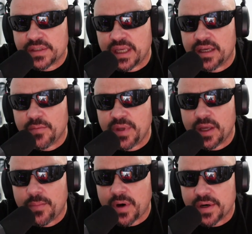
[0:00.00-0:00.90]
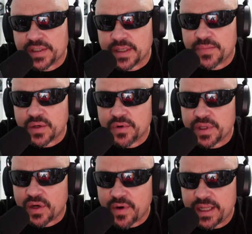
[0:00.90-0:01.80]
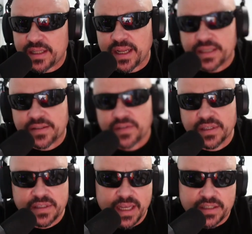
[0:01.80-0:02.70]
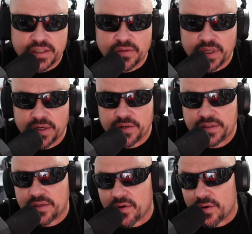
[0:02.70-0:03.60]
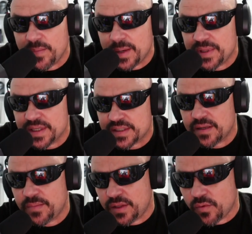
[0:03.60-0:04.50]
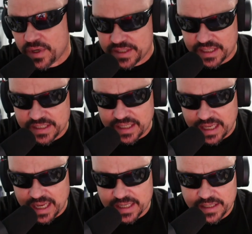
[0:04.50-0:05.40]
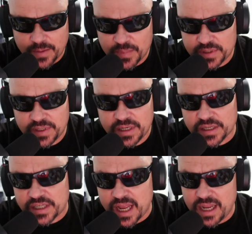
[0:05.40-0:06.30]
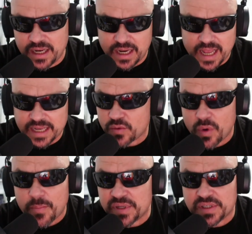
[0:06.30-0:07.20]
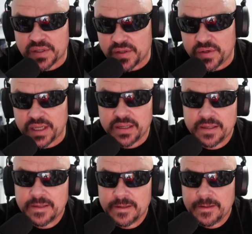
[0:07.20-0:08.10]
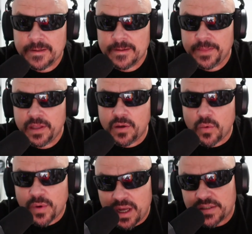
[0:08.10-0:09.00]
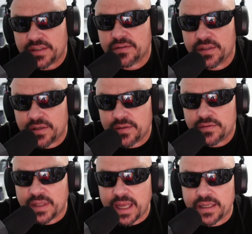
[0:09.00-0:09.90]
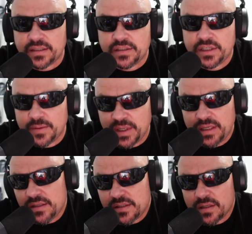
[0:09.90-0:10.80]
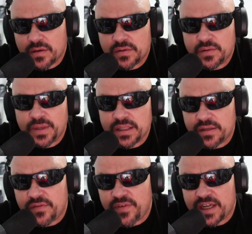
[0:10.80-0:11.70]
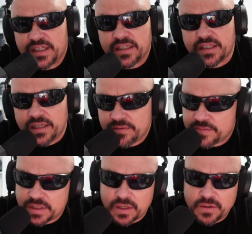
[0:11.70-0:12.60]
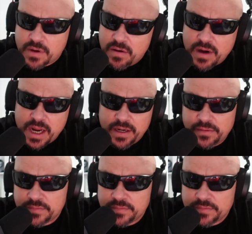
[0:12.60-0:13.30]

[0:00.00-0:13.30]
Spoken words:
he could be a part of something really great these next 2 years, or maybe this could be the one season he has an opportunity to shine, and he has the weapons to do it. And we also know that Jimmy is known to be a little fragile. So, all right,